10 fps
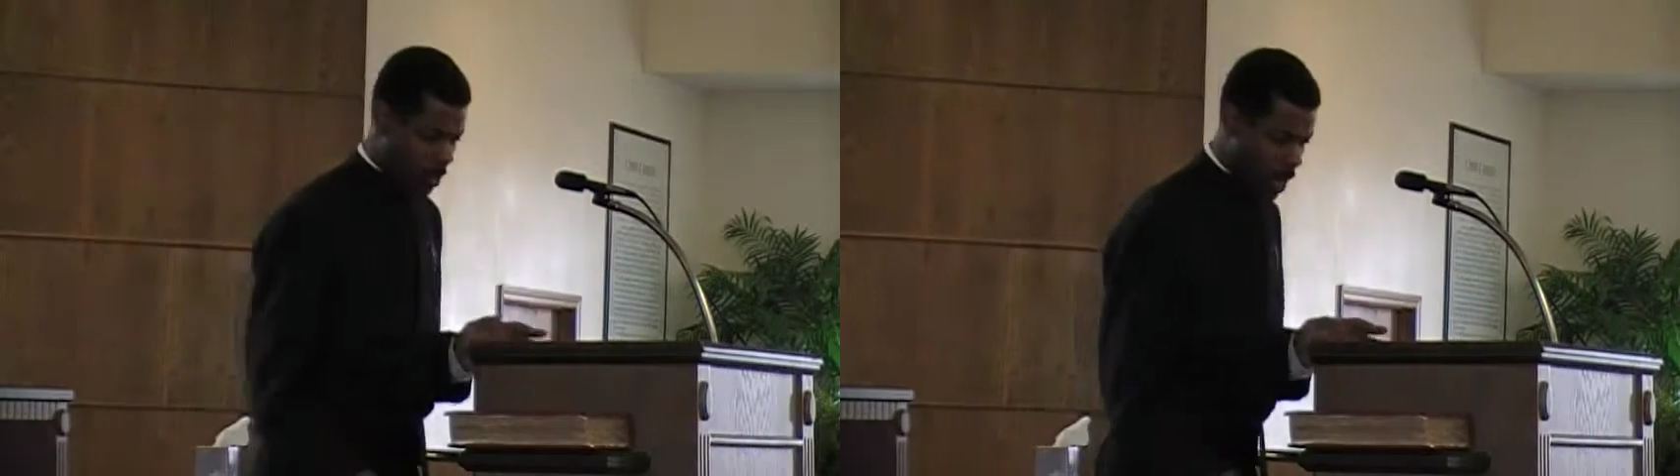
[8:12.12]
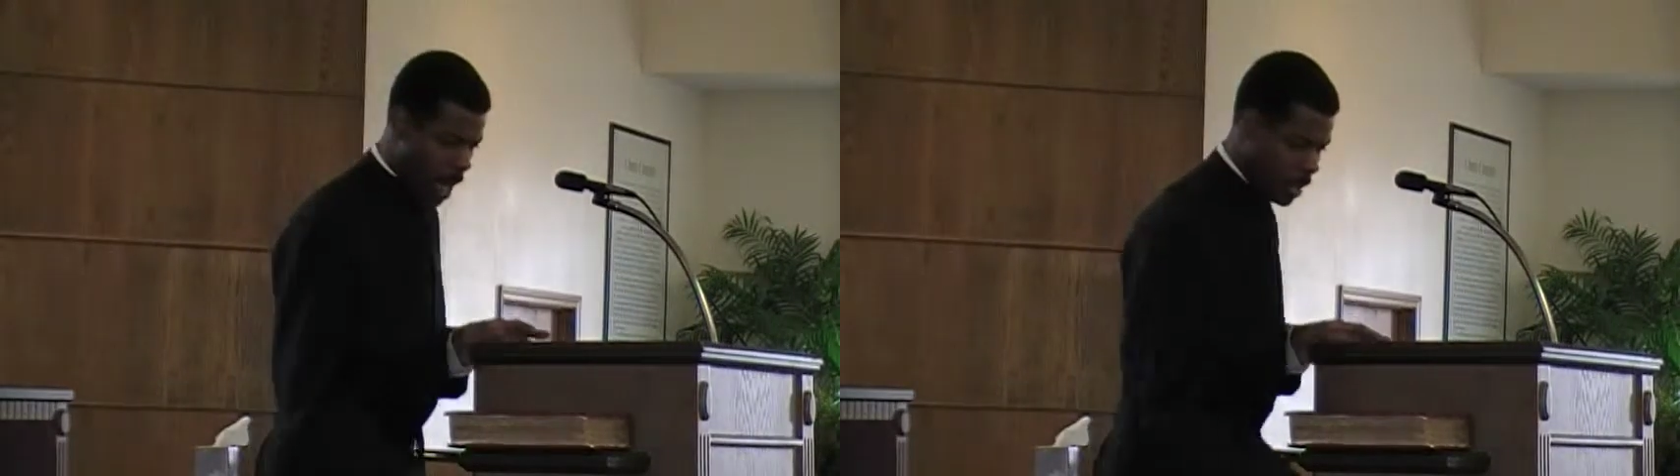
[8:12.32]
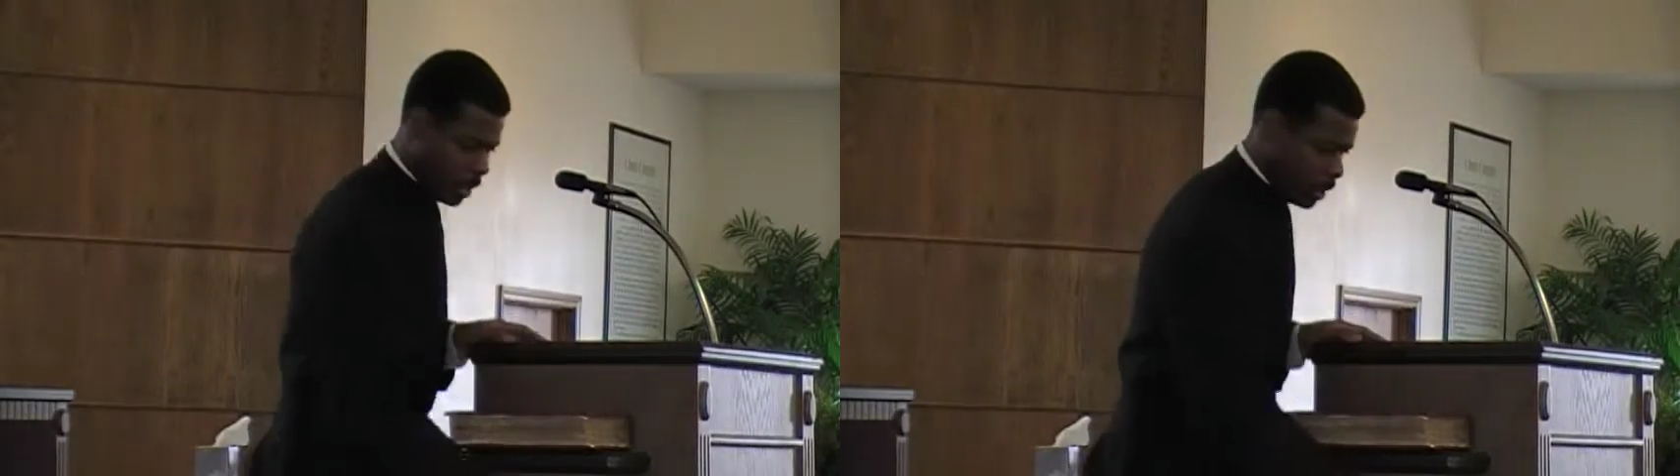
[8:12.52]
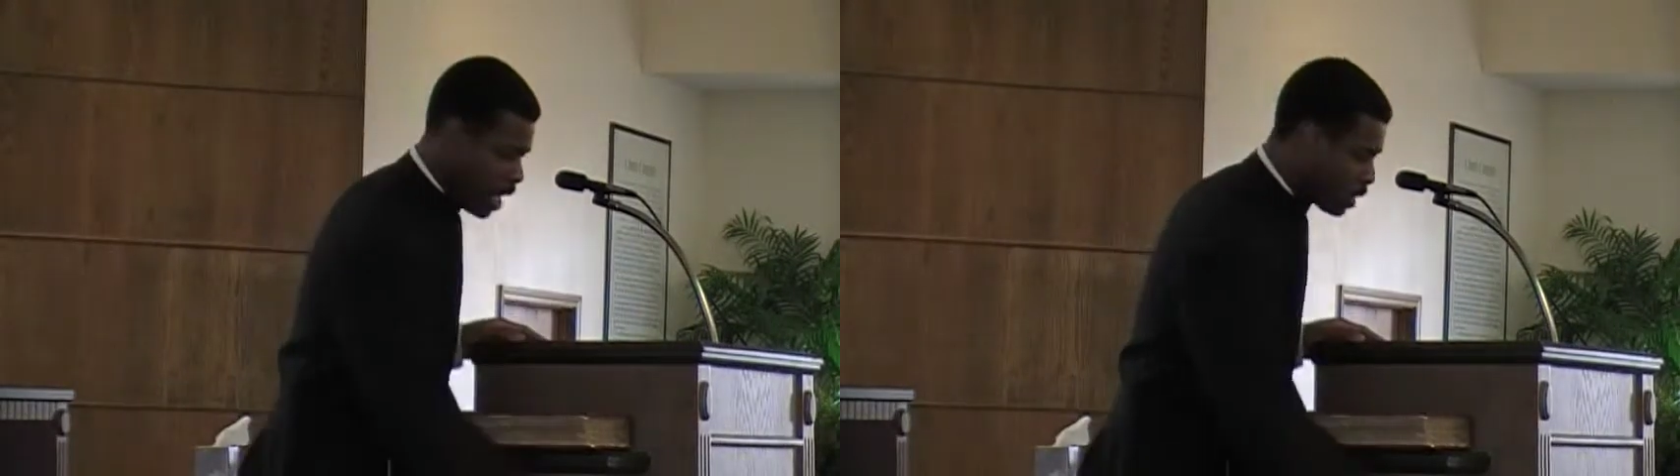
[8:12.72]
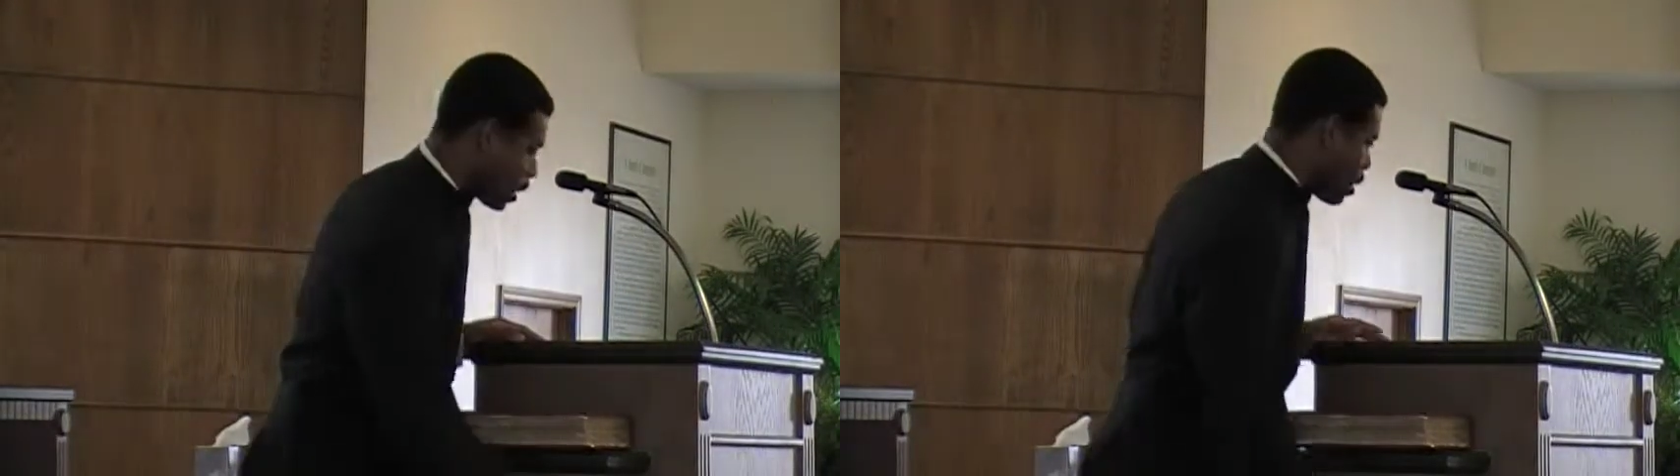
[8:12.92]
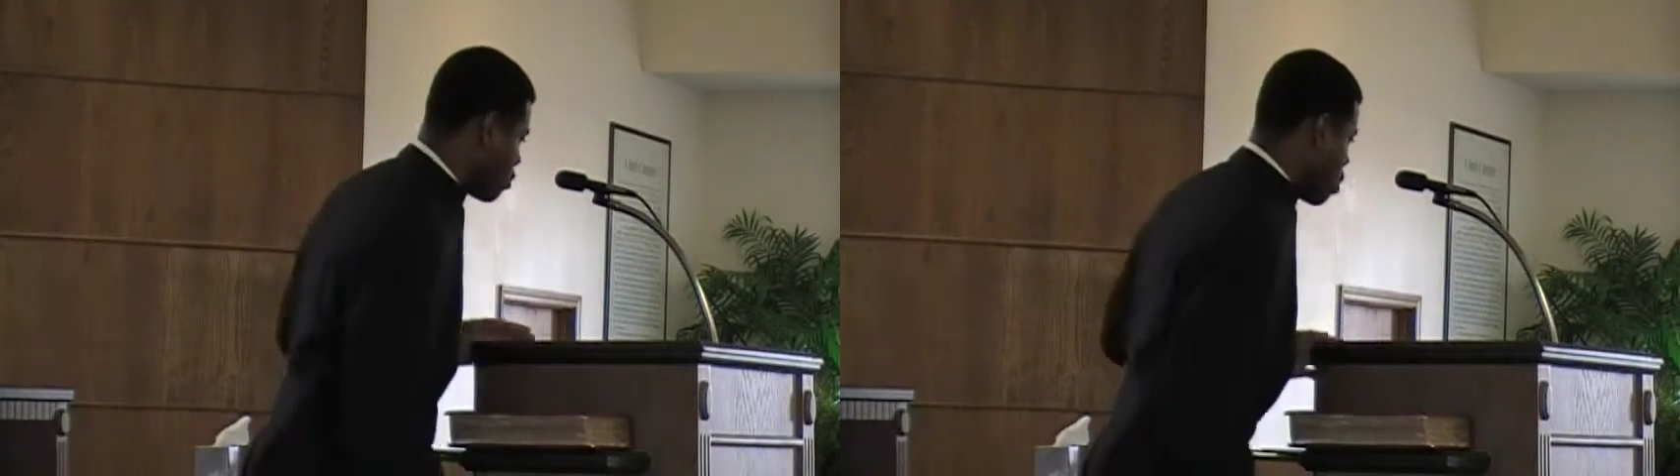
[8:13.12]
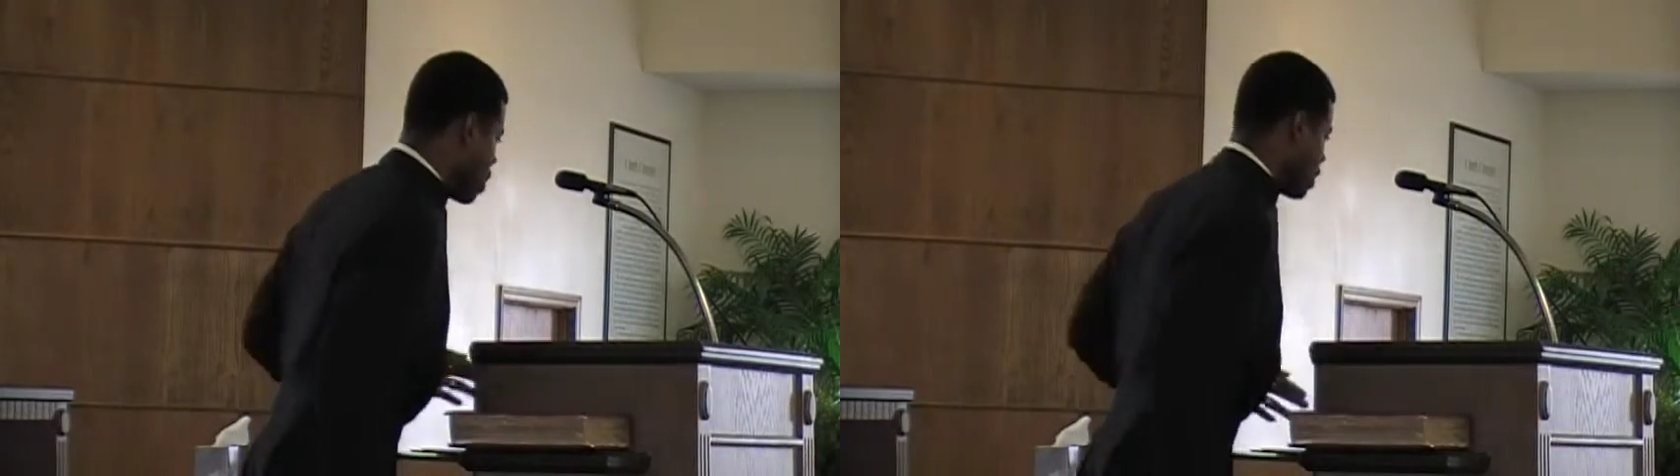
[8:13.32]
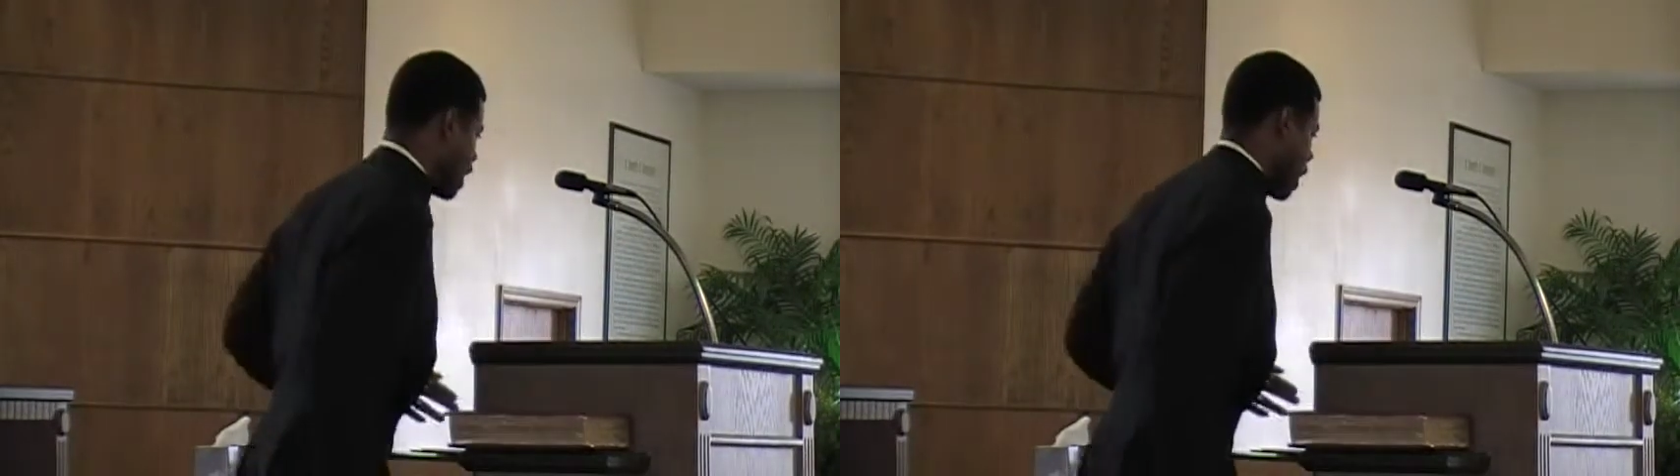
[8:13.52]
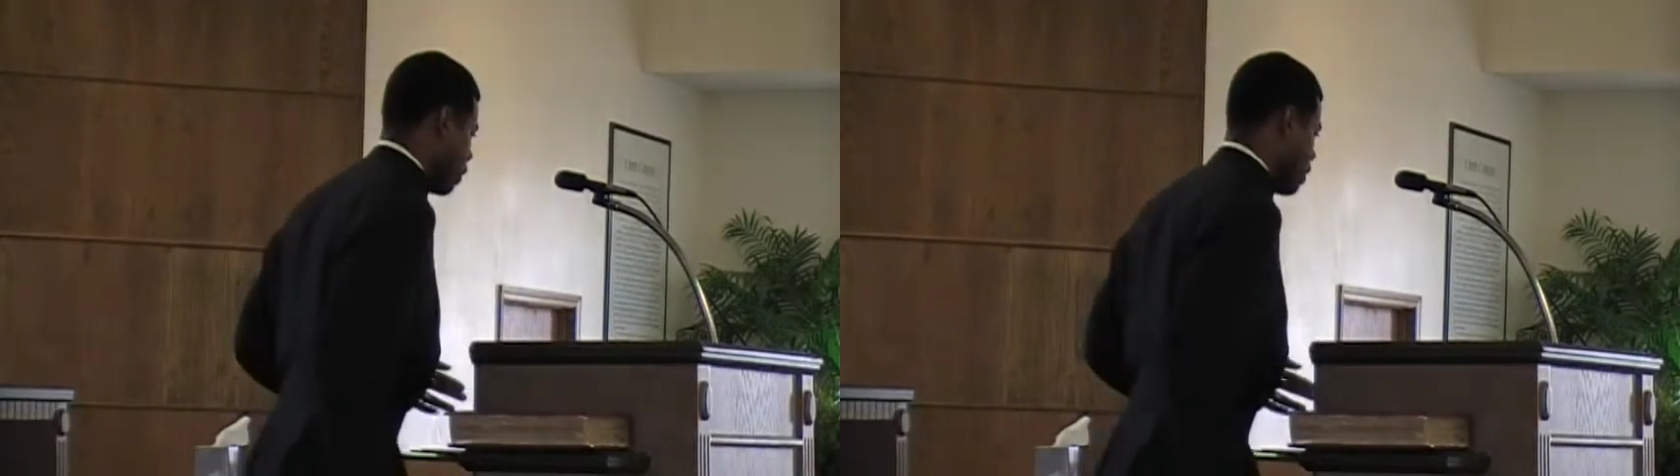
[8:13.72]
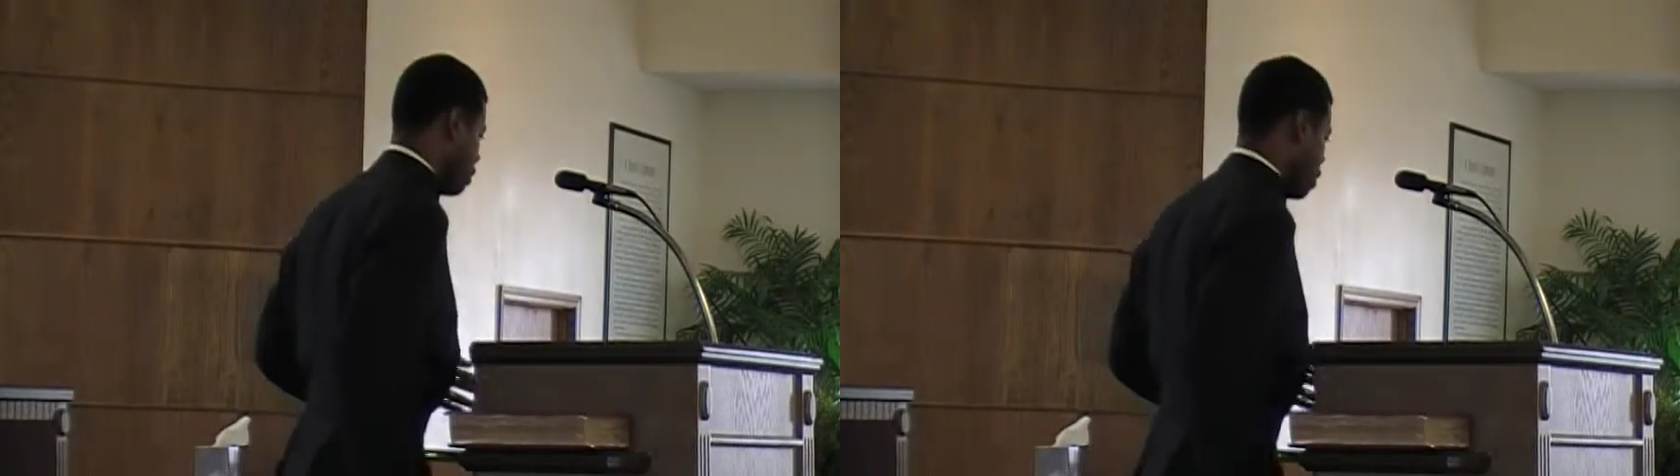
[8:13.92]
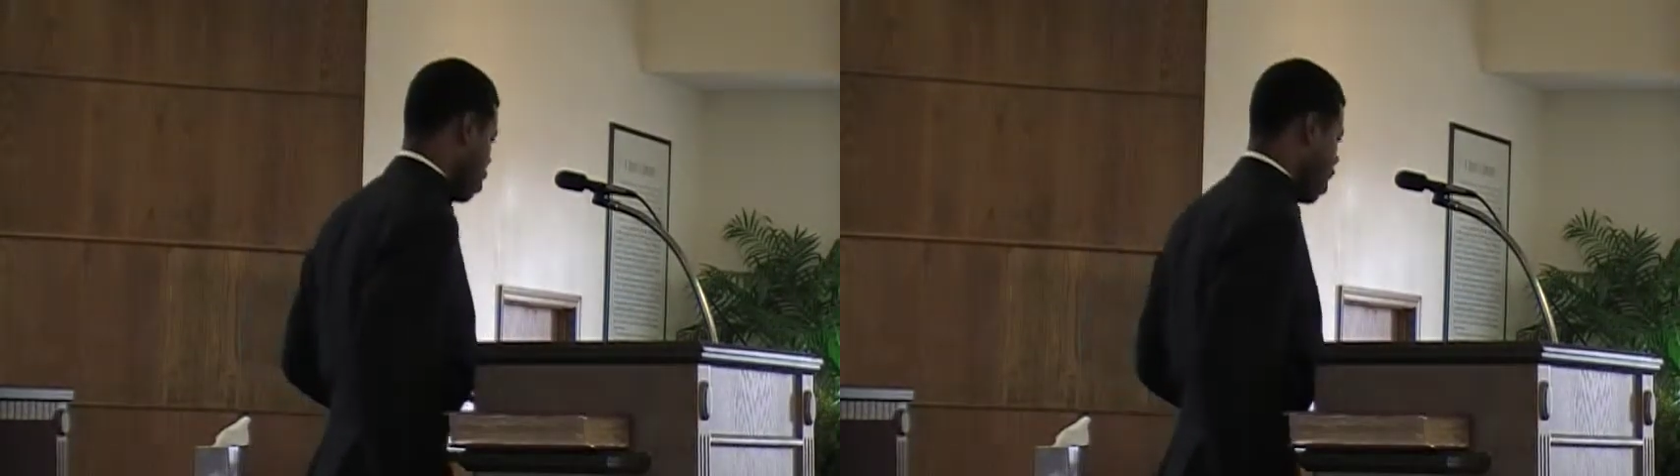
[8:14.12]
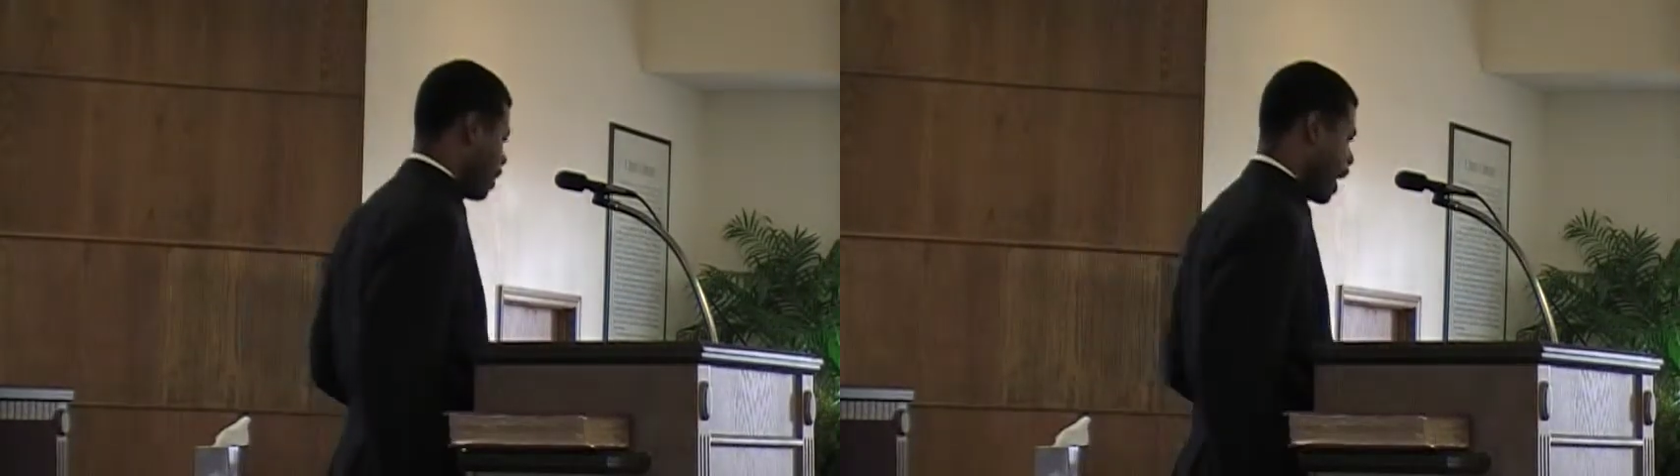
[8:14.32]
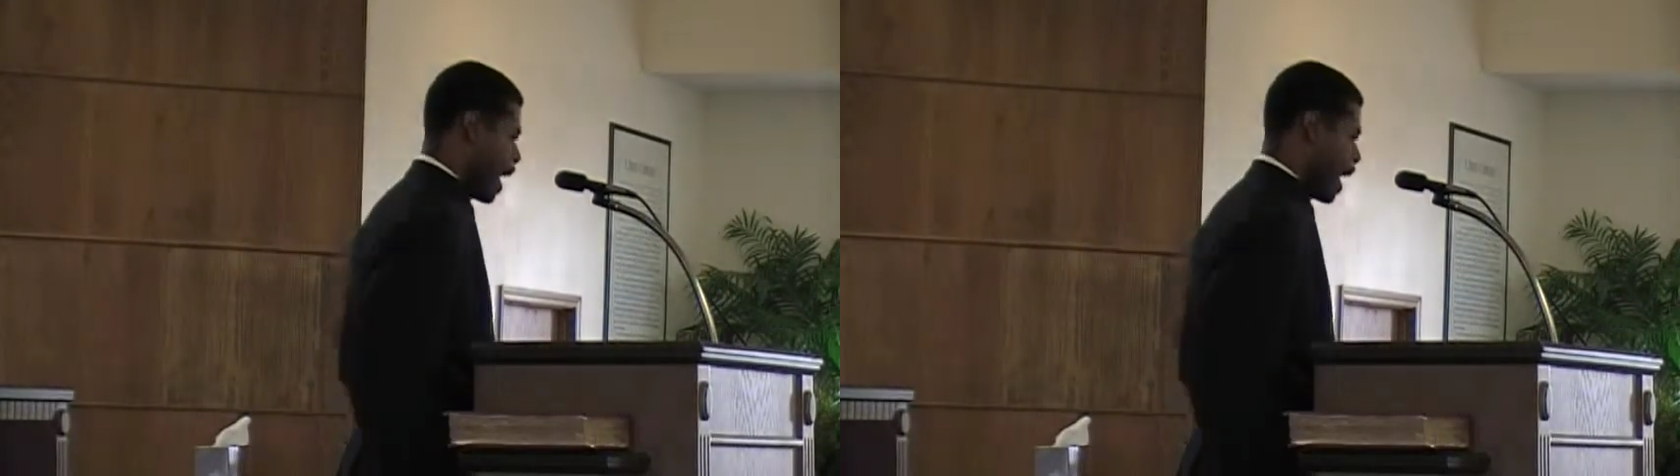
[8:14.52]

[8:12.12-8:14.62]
I just touched the communion table, and boy,